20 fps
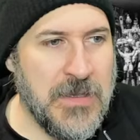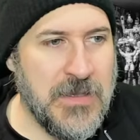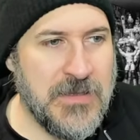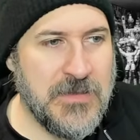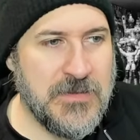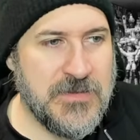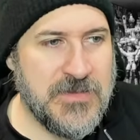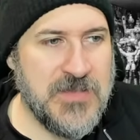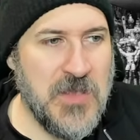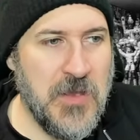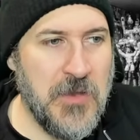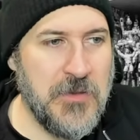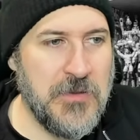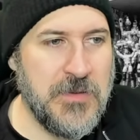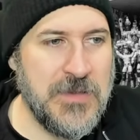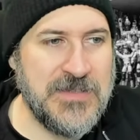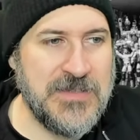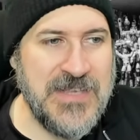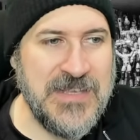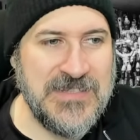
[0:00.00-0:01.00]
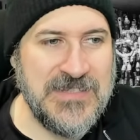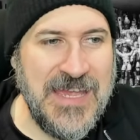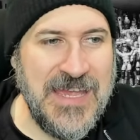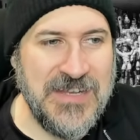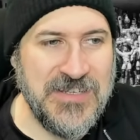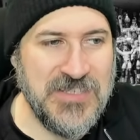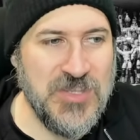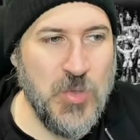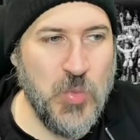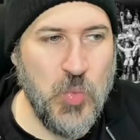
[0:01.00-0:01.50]
So it says
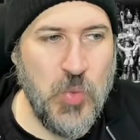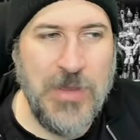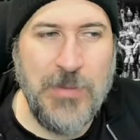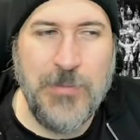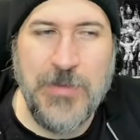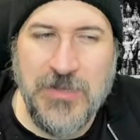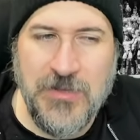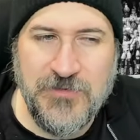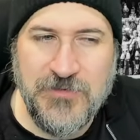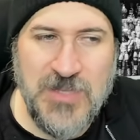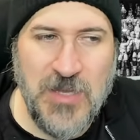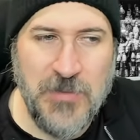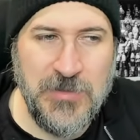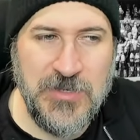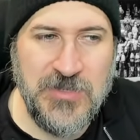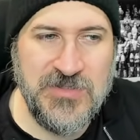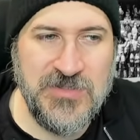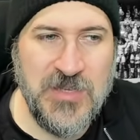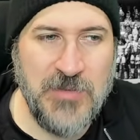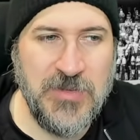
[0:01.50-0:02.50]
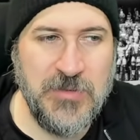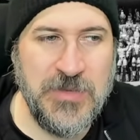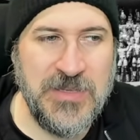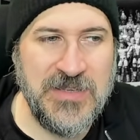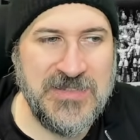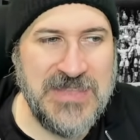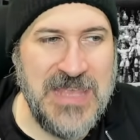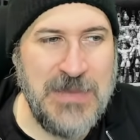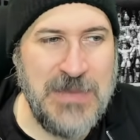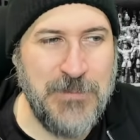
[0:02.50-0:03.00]
catch the women of WWE
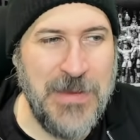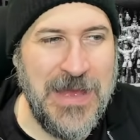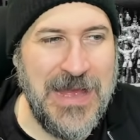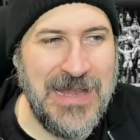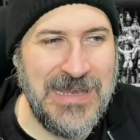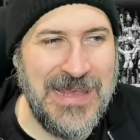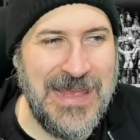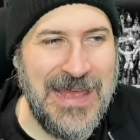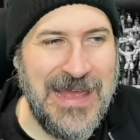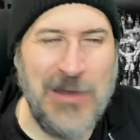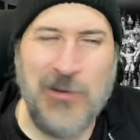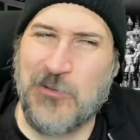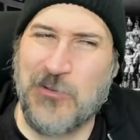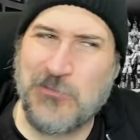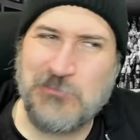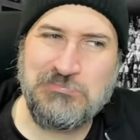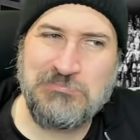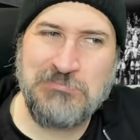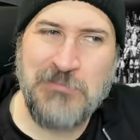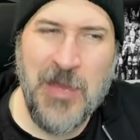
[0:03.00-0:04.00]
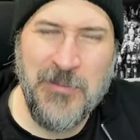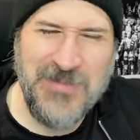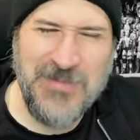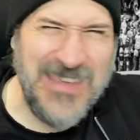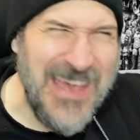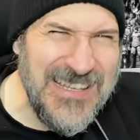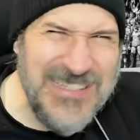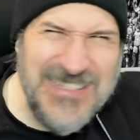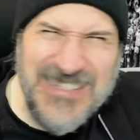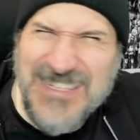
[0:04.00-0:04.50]
as they battle it out. I'm
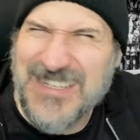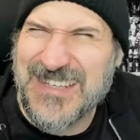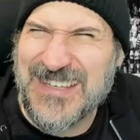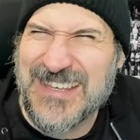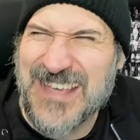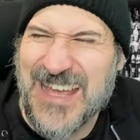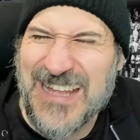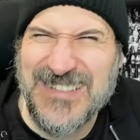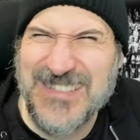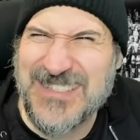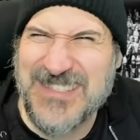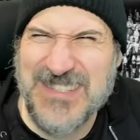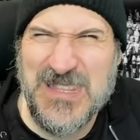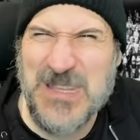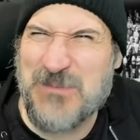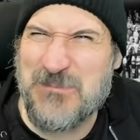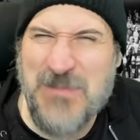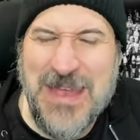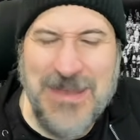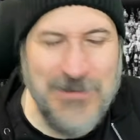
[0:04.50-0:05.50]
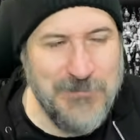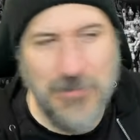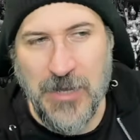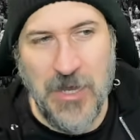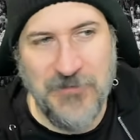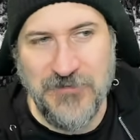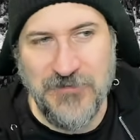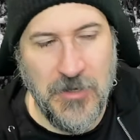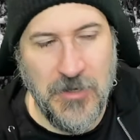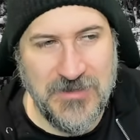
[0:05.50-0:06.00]
guessing against the men, but
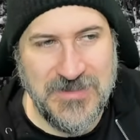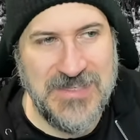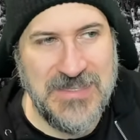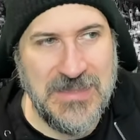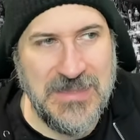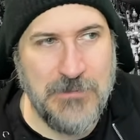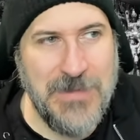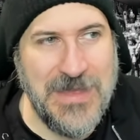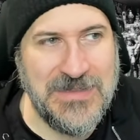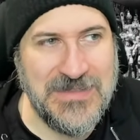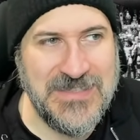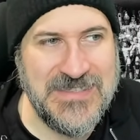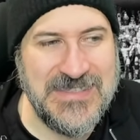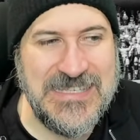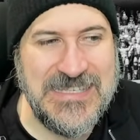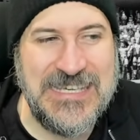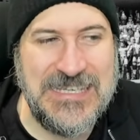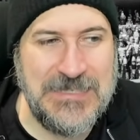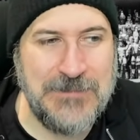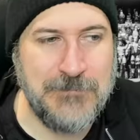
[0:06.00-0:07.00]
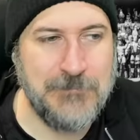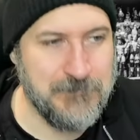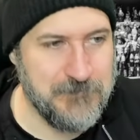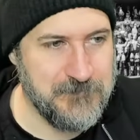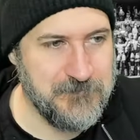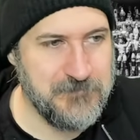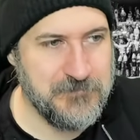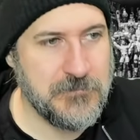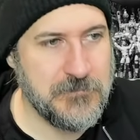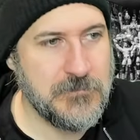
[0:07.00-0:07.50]
I've not seen the men's team.
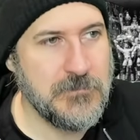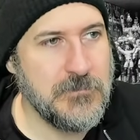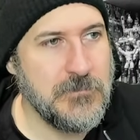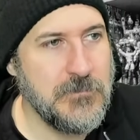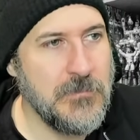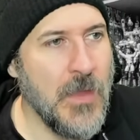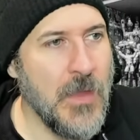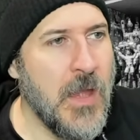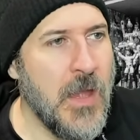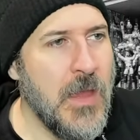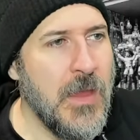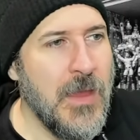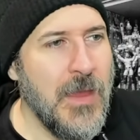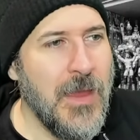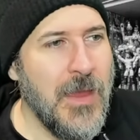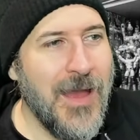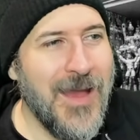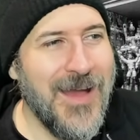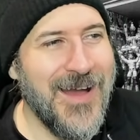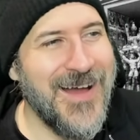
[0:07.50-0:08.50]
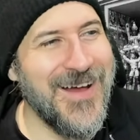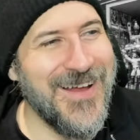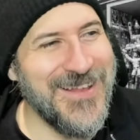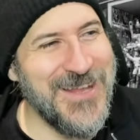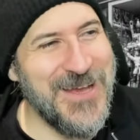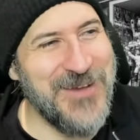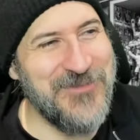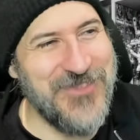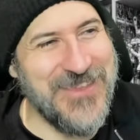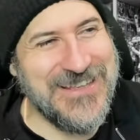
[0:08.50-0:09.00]
I
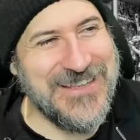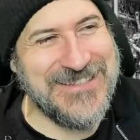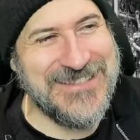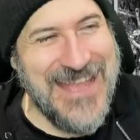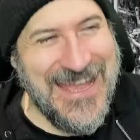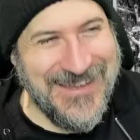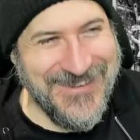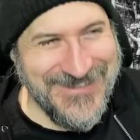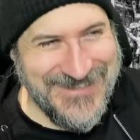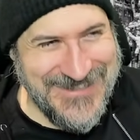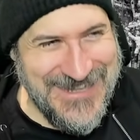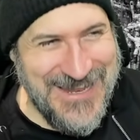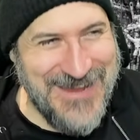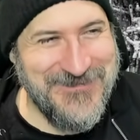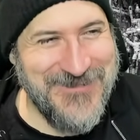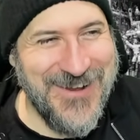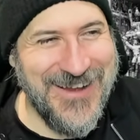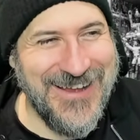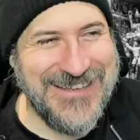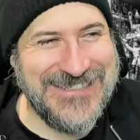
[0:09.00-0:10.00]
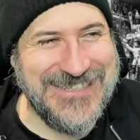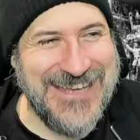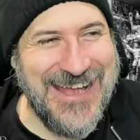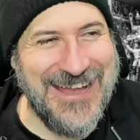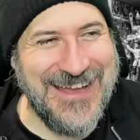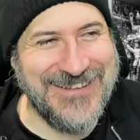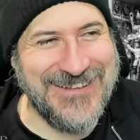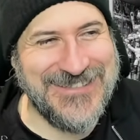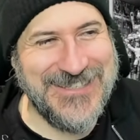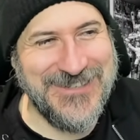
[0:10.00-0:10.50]
love this. Nails and NY,
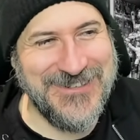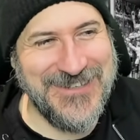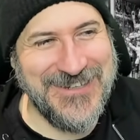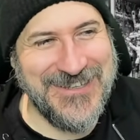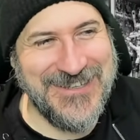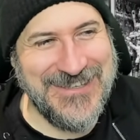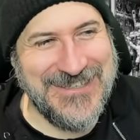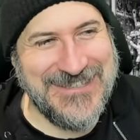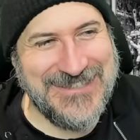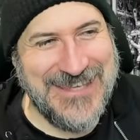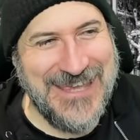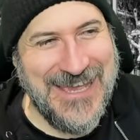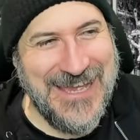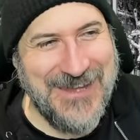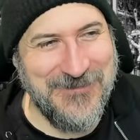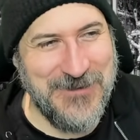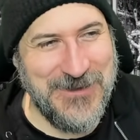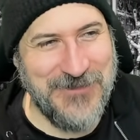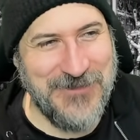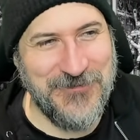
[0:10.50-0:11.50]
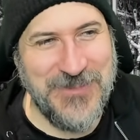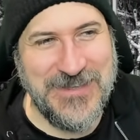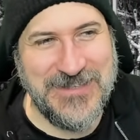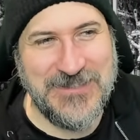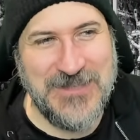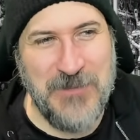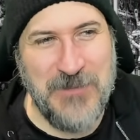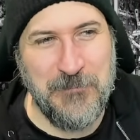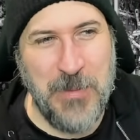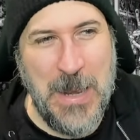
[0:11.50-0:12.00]
shout out to you. Look at this cat with
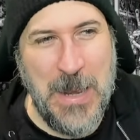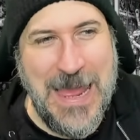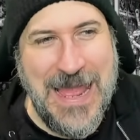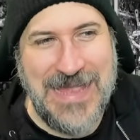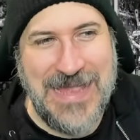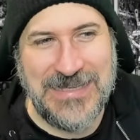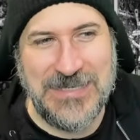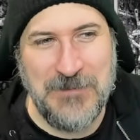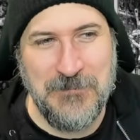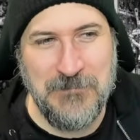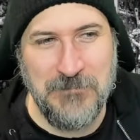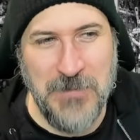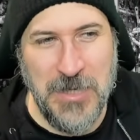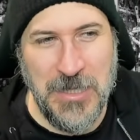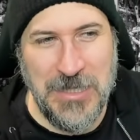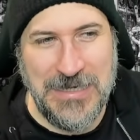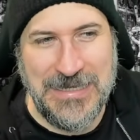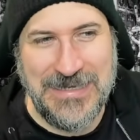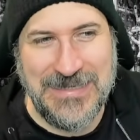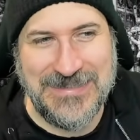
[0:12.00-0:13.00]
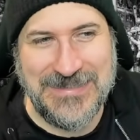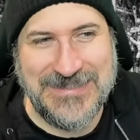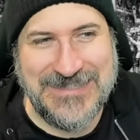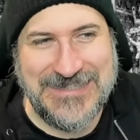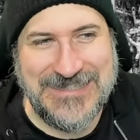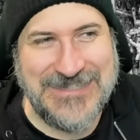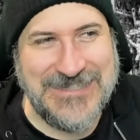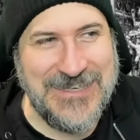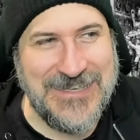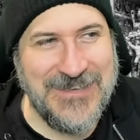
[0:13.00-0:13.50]
this black mullet.